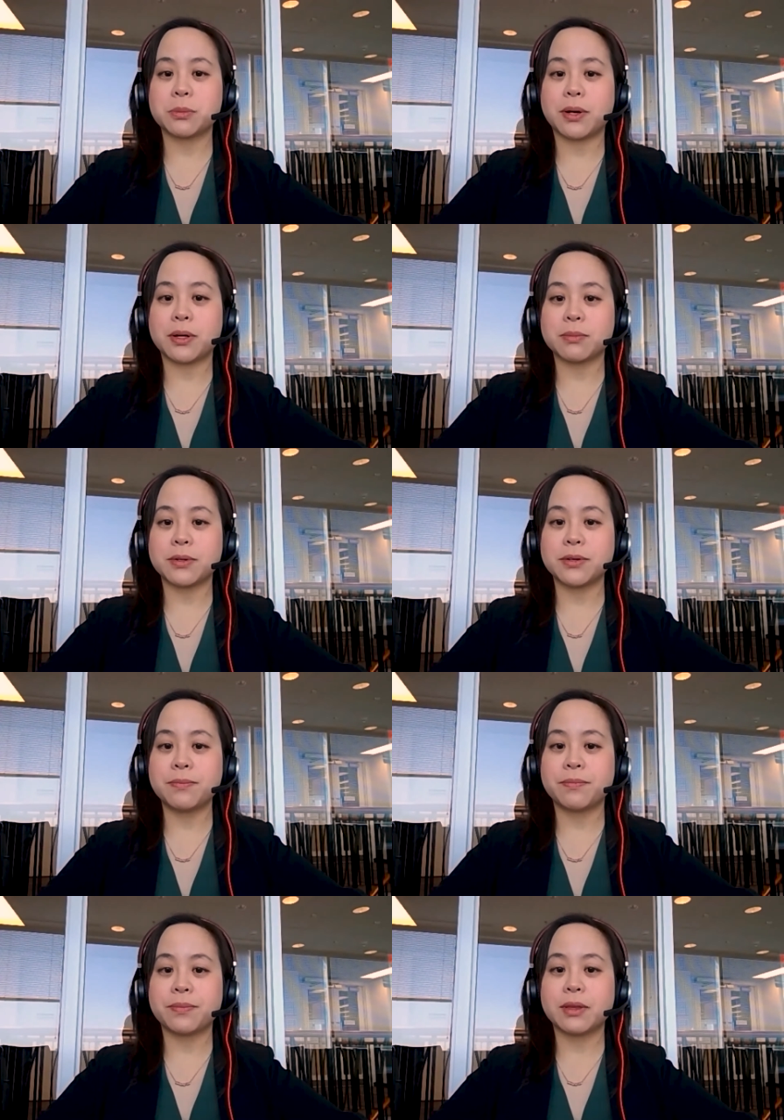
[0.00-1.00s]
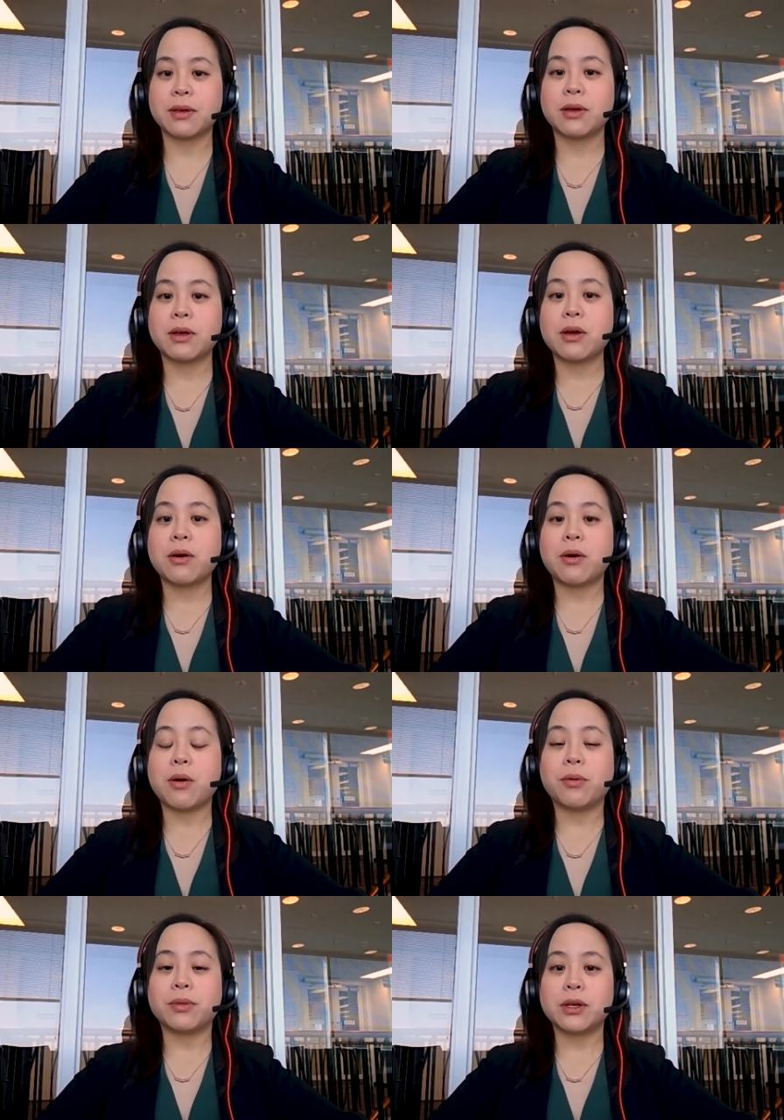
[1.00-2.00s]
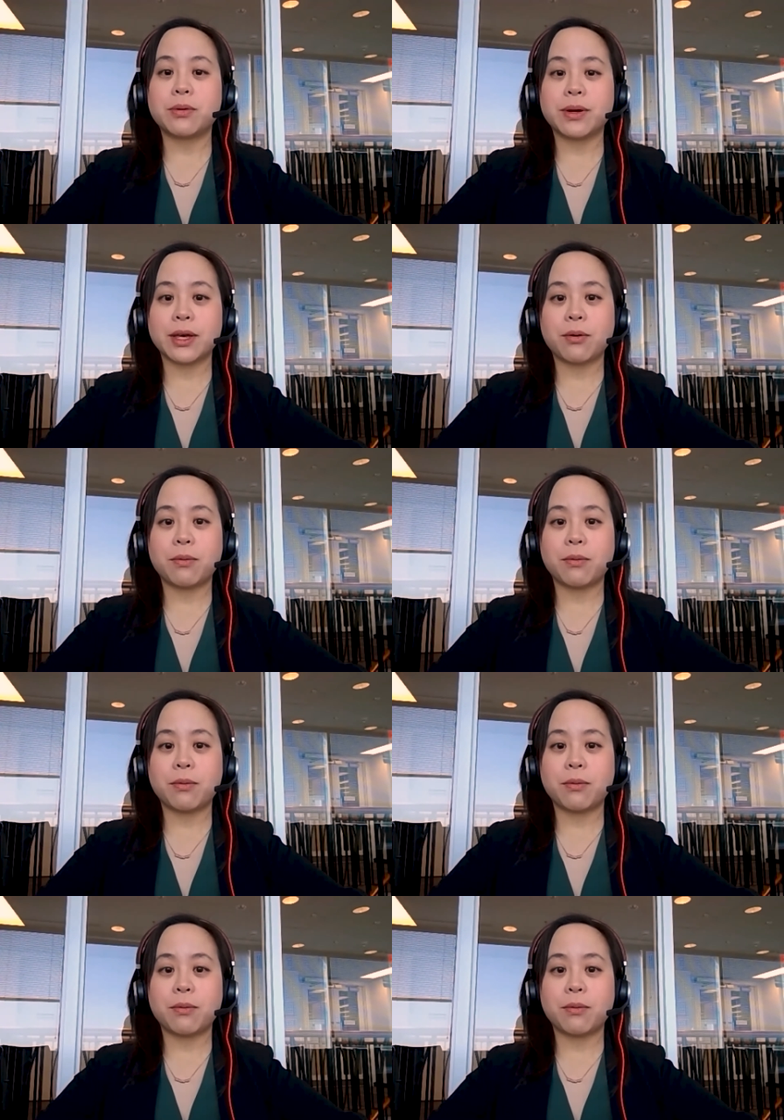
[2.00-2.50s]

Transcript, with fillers: possible, only going out